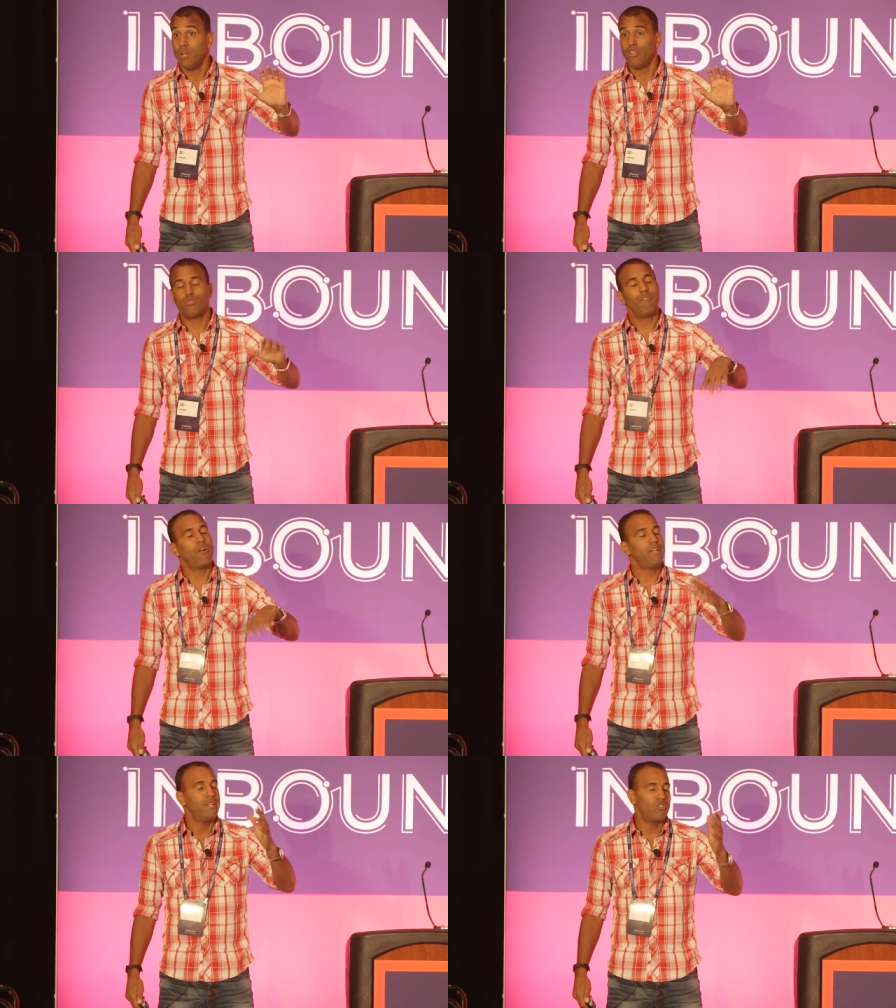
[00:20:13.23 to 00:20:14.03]
Unless you're in a
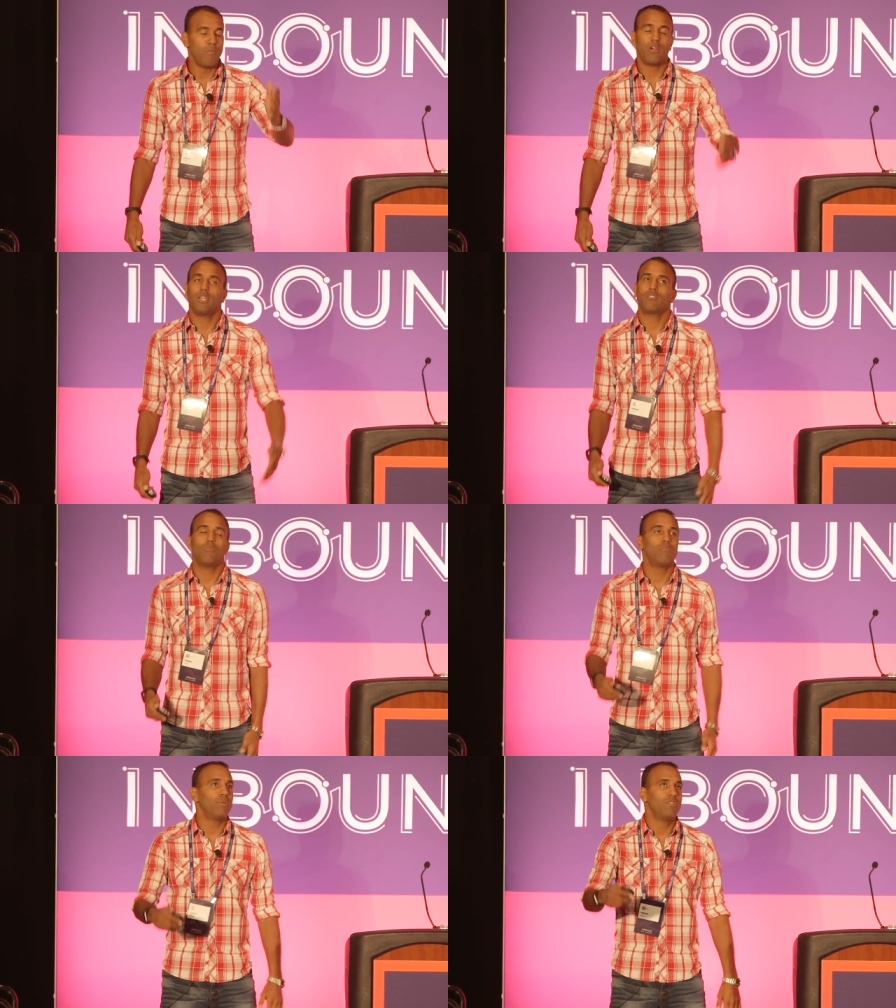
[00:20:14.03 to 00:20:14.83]
very niche market.
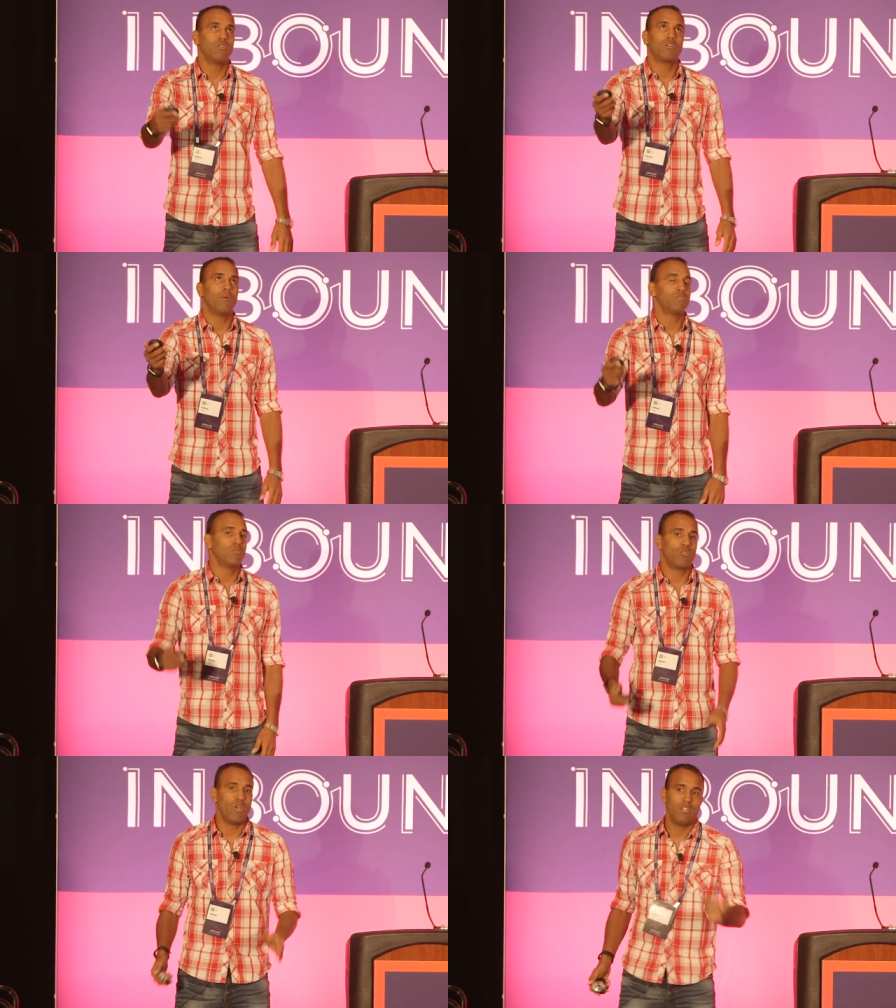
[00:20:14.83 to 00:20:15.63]
Someone please don't come up with
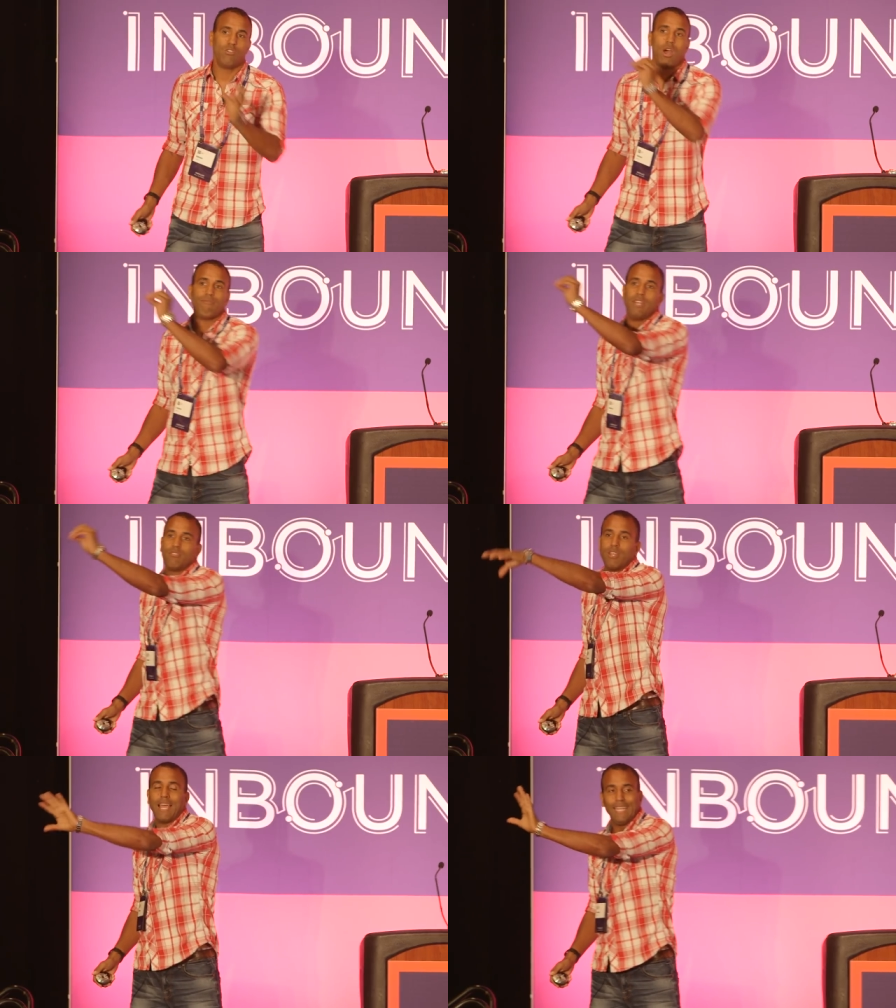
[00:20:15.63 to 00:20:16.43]
some crazy
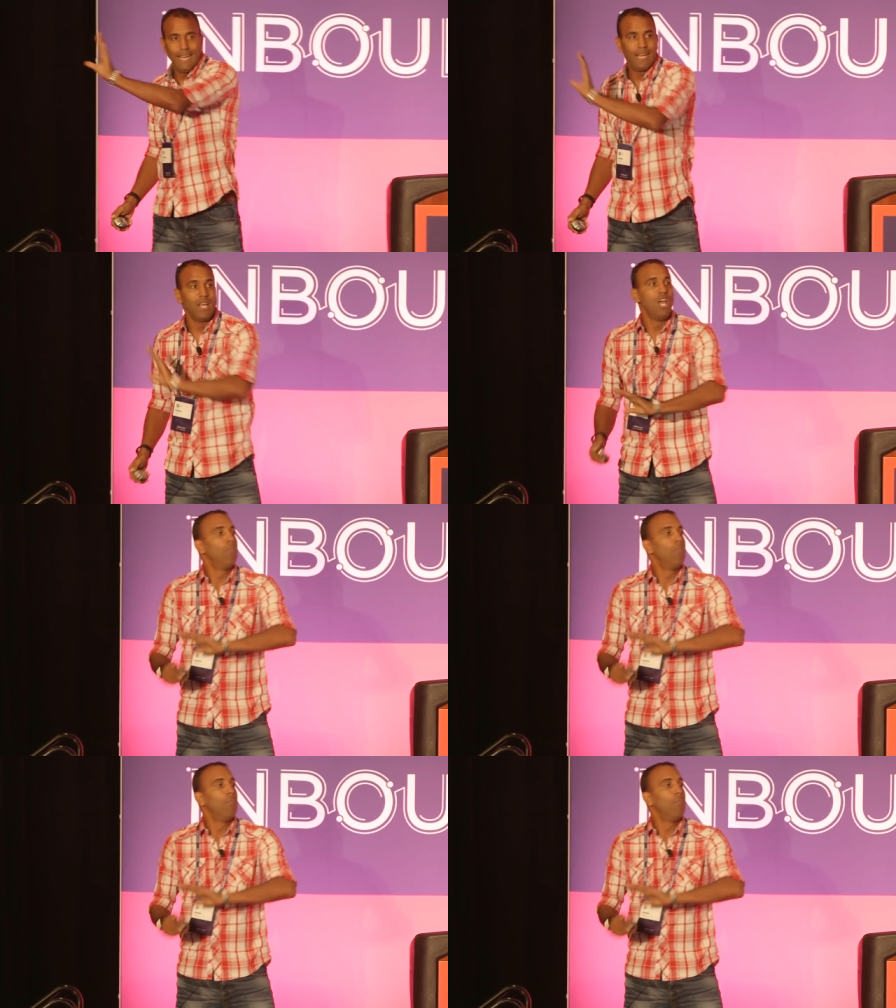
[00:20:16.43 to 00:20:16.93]
off-niche thing. I get it.